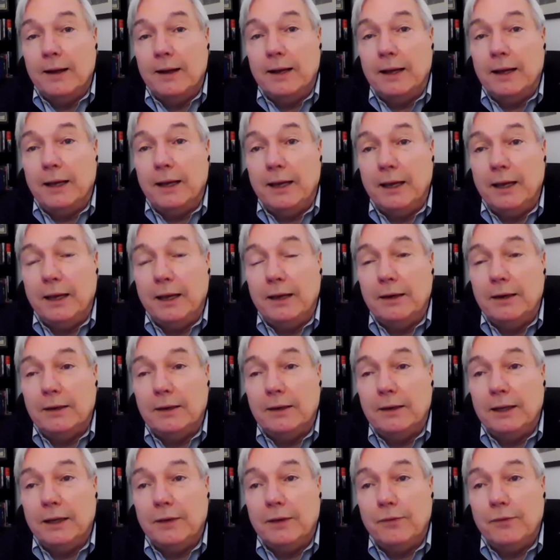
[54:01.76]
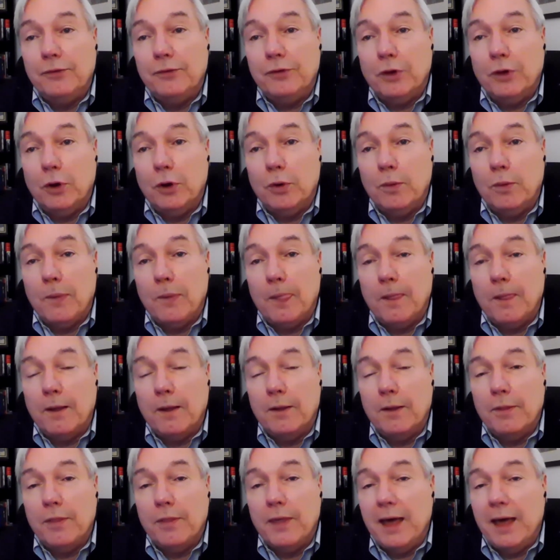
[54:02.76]
And so
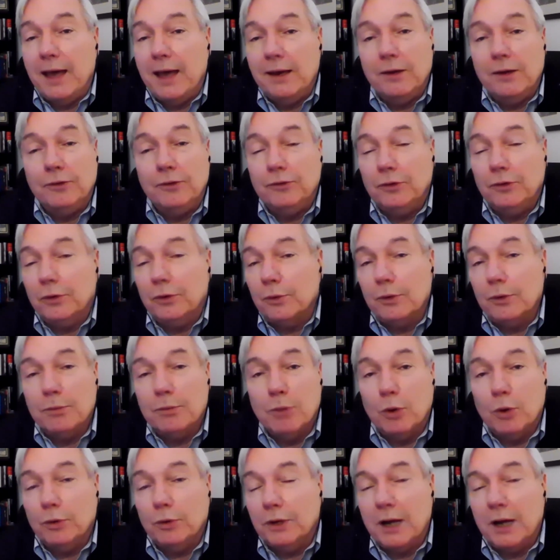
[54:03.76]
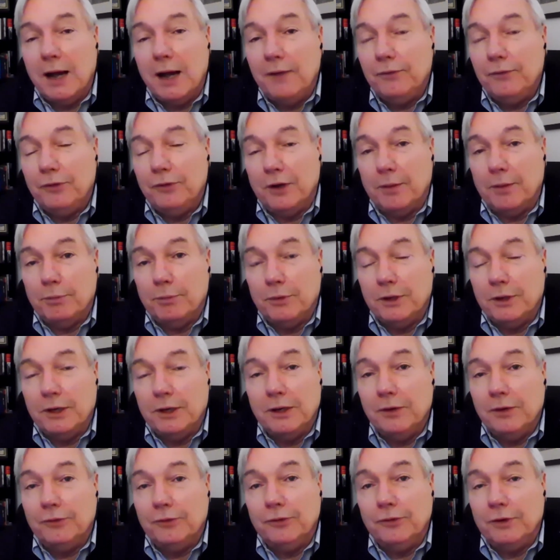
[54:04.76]
that isn't a remote concept. It
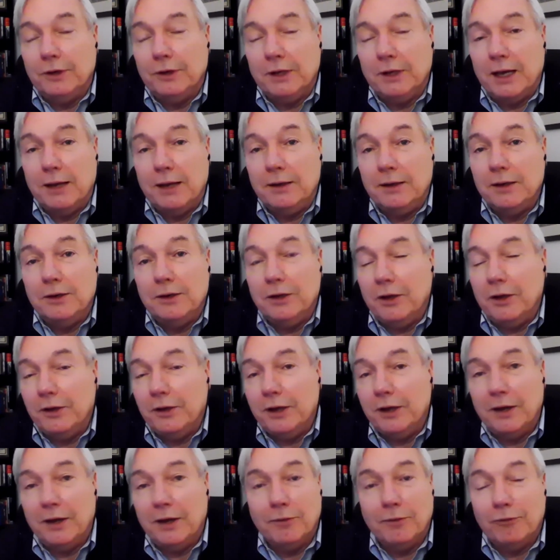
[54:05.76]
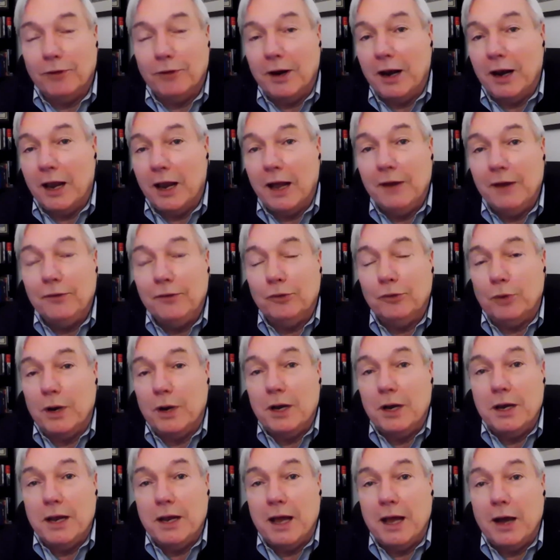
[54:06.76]
isn't. I can tell you on the front lines
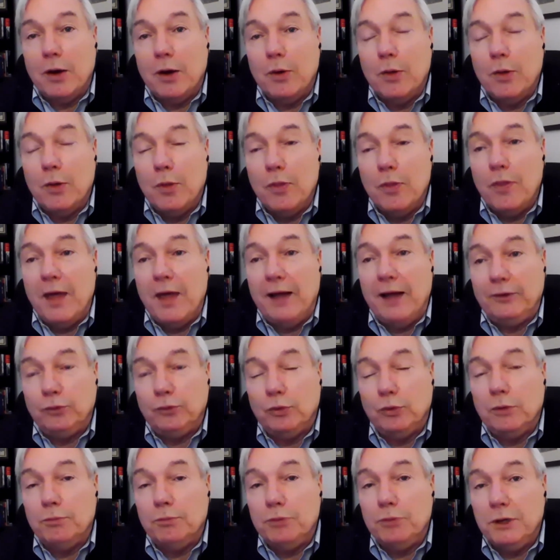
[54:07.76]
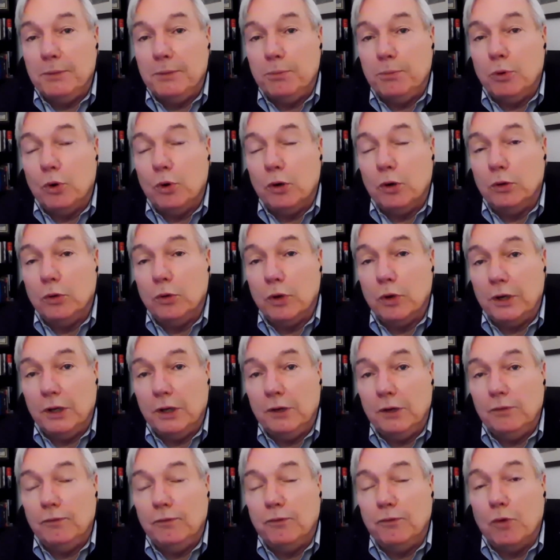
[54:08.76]
right now, that's what people are
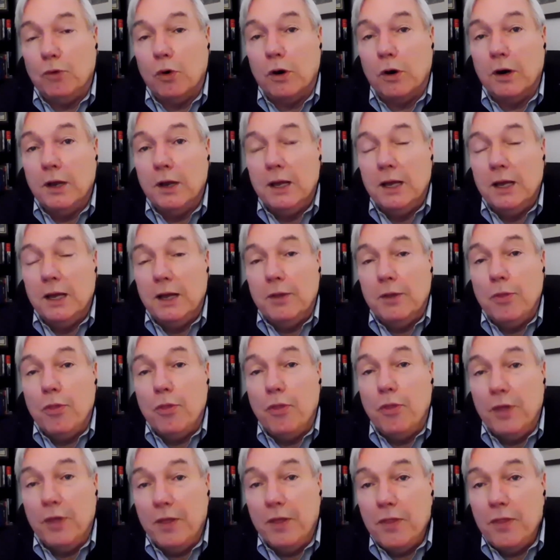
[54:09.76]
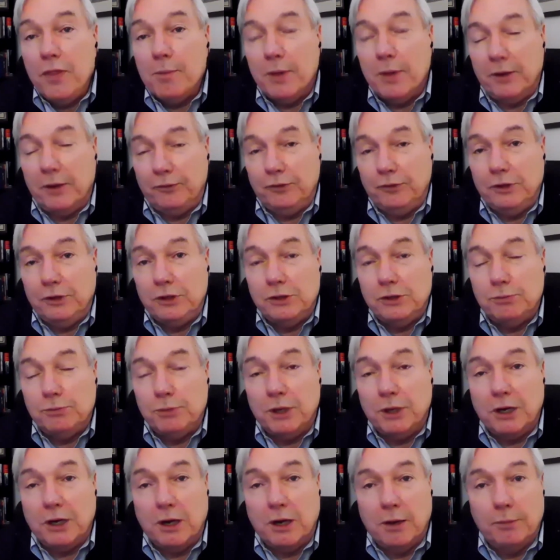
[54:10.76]
looking for. Then the message
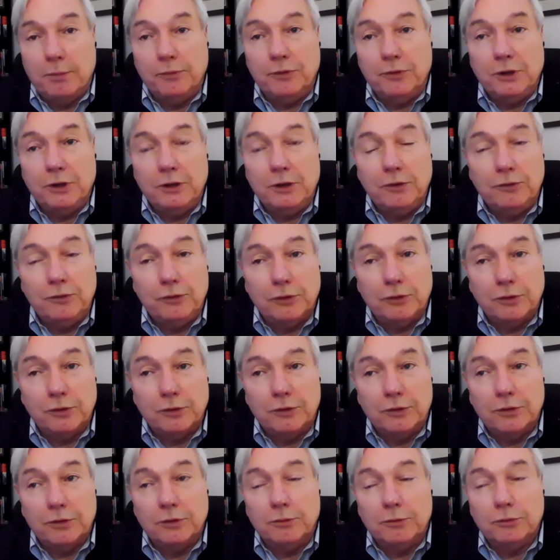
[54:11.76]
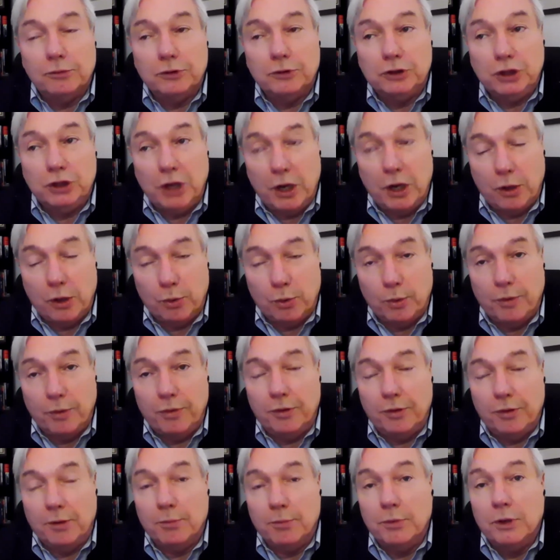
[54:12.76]
becomes easier to share with
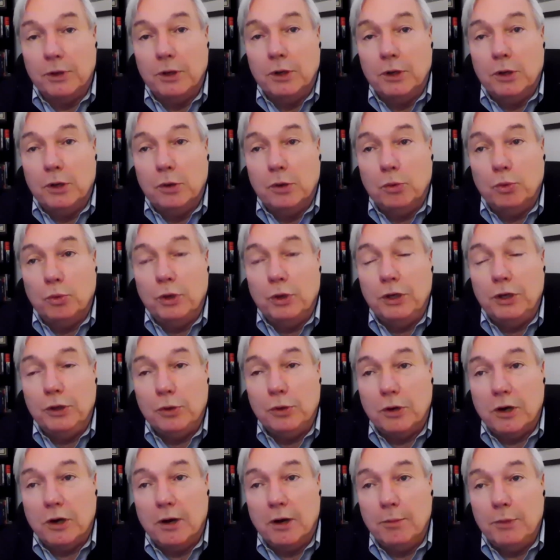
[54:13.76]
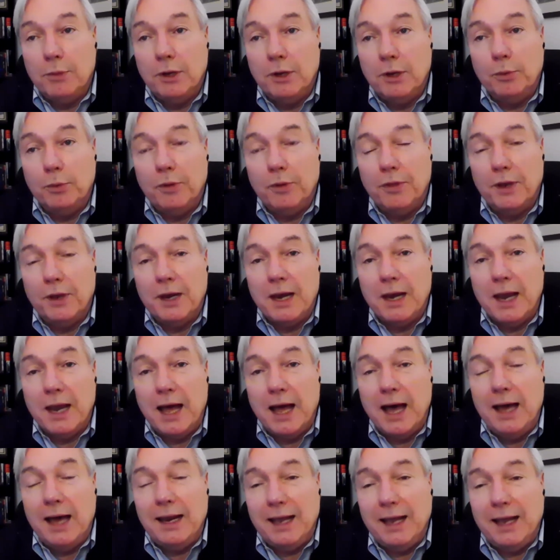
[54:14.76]
them. When you come in with it,
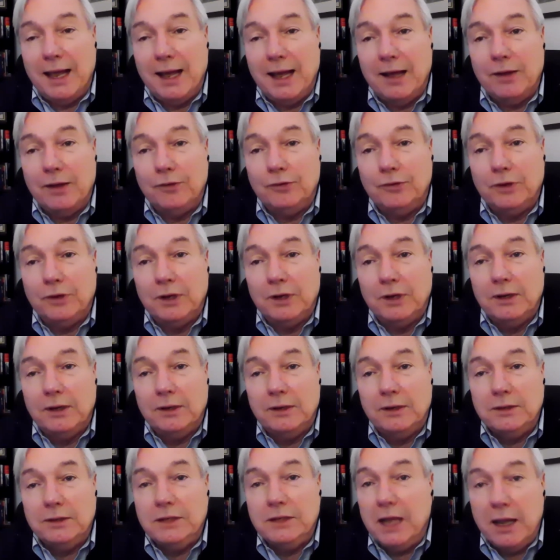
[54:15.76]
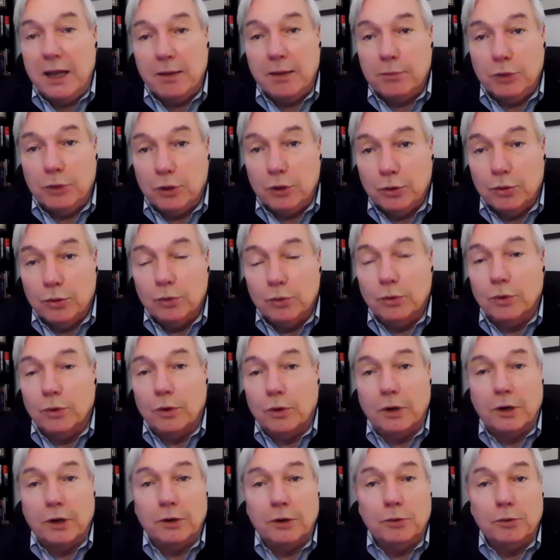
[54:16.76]
not as damn you
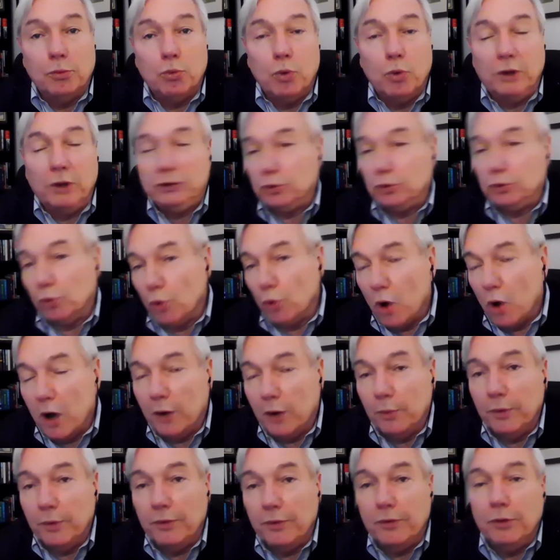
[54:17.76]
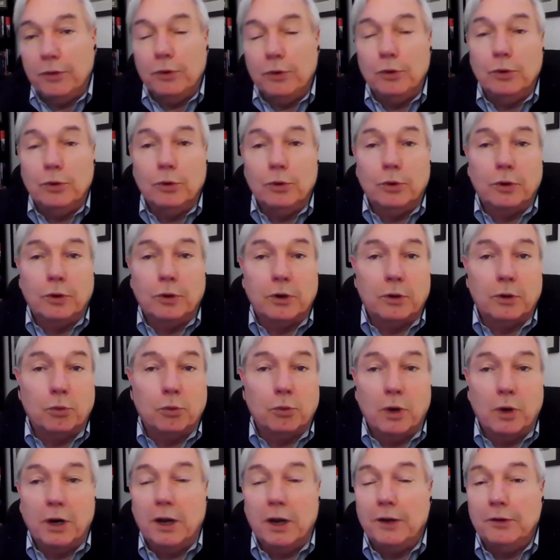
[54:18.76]
or what's wrong with you or
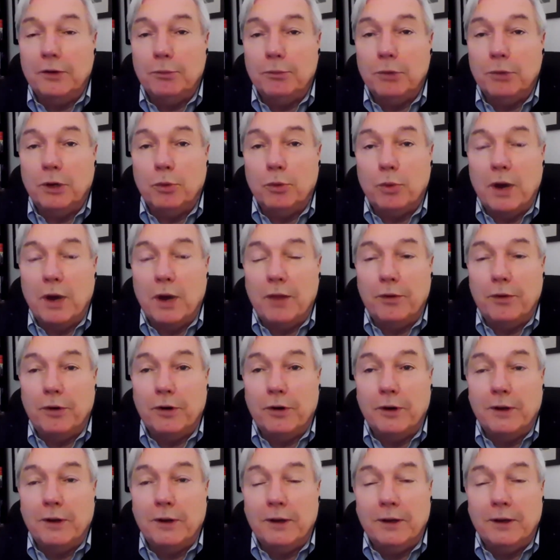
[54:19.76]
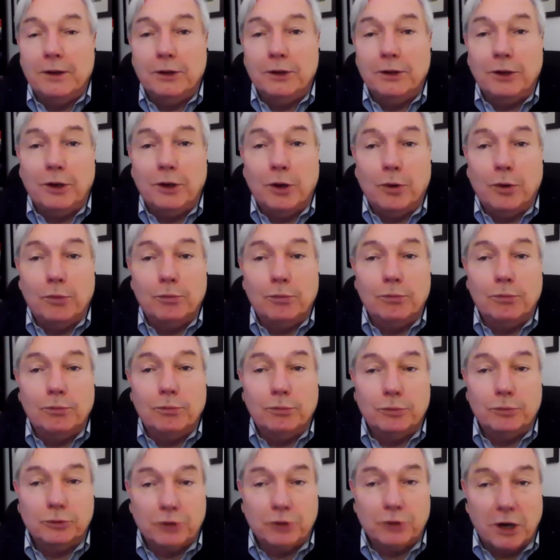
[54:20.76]
what, but rather, you know,
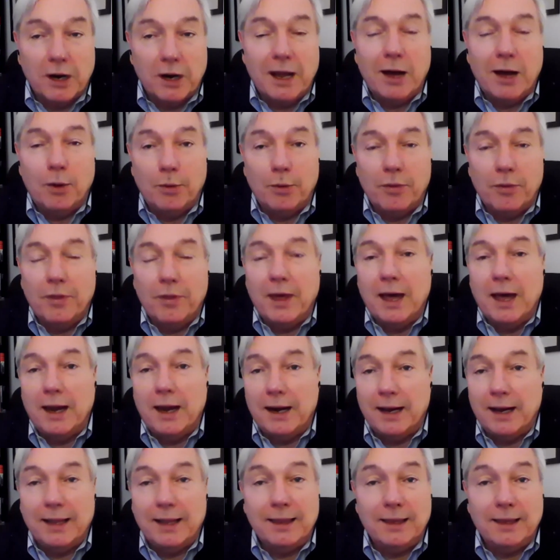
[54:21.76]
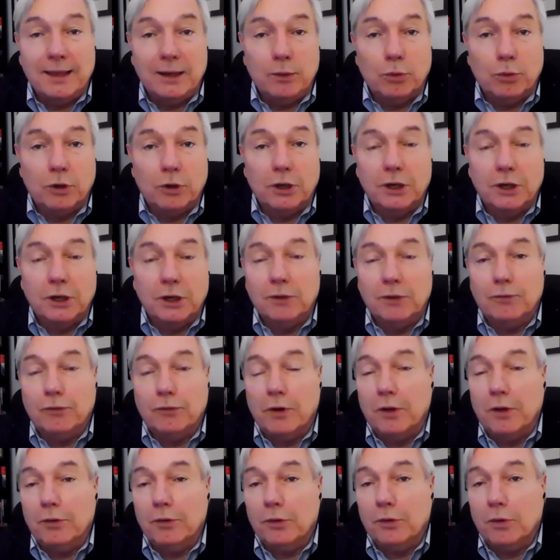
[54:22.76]
start out with that. And I think we're going to get
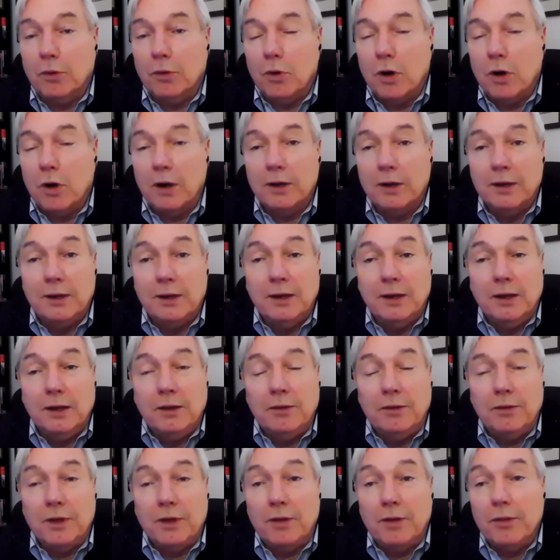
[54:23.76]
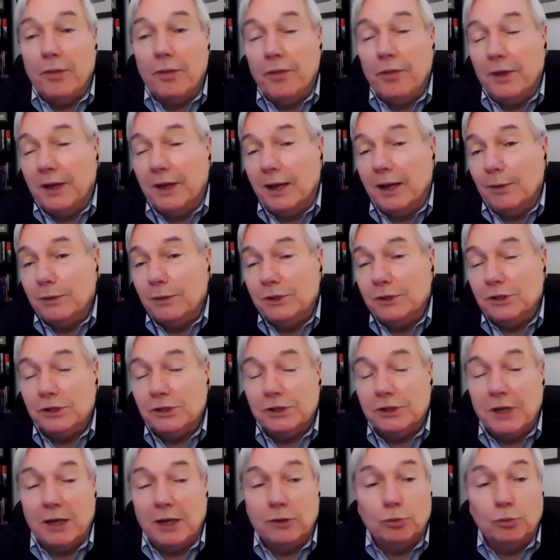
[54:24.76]
farther along. The other thing I would
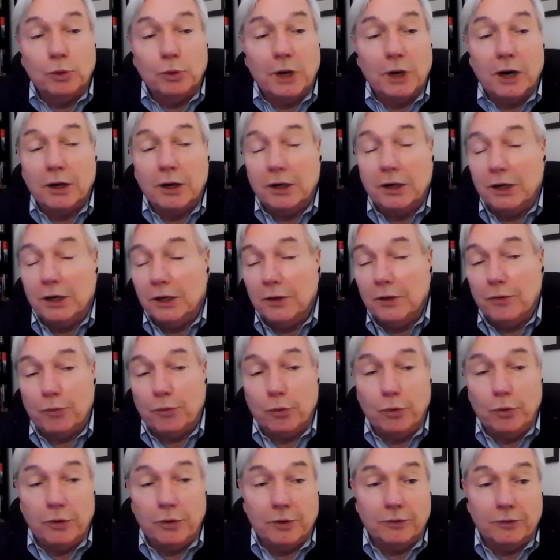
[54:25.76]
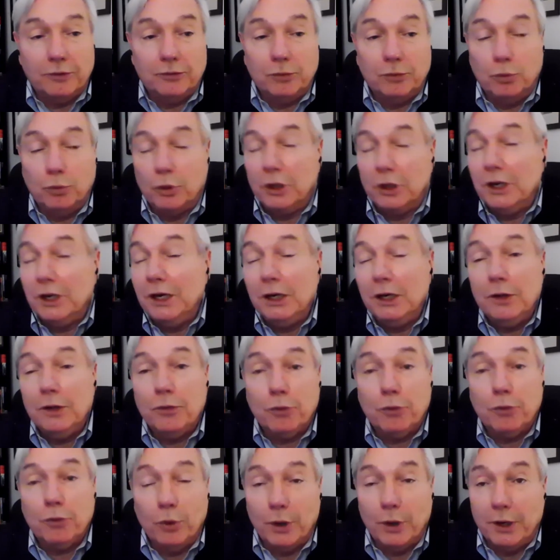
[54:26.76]
just say is we are going to get through this. We're going to get
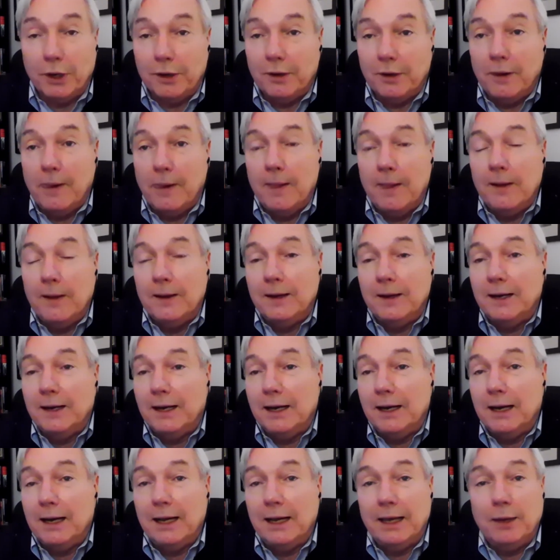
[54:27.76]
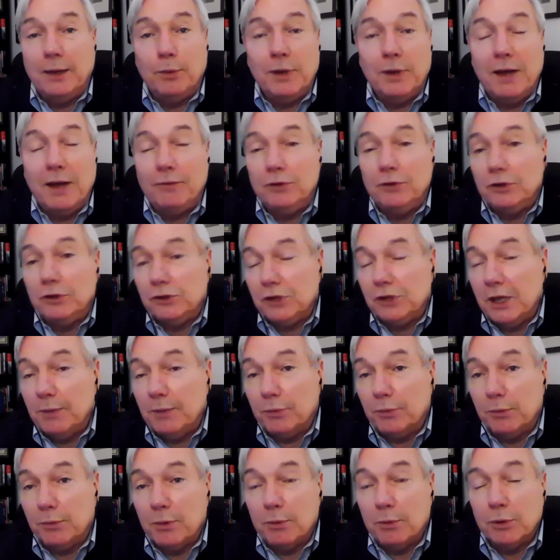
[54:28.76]
through it. And we have to just
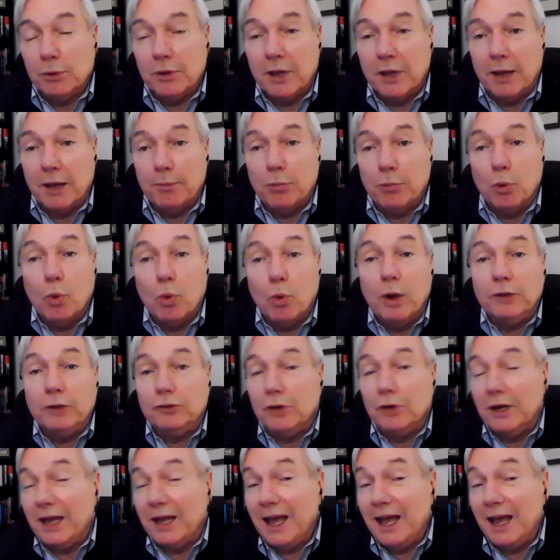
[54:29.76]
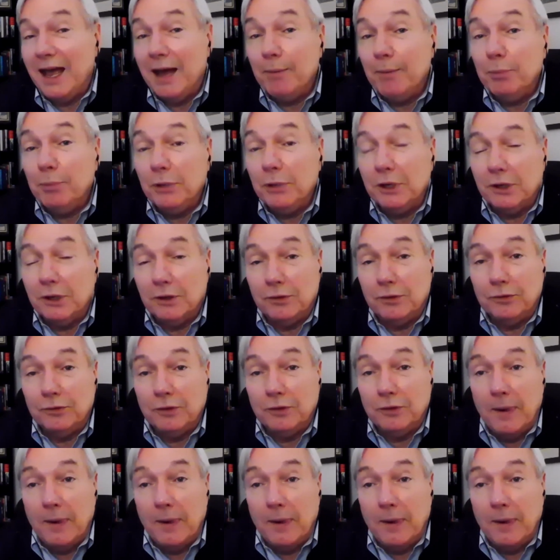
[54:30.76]
keep remembering that. But what's going to happen is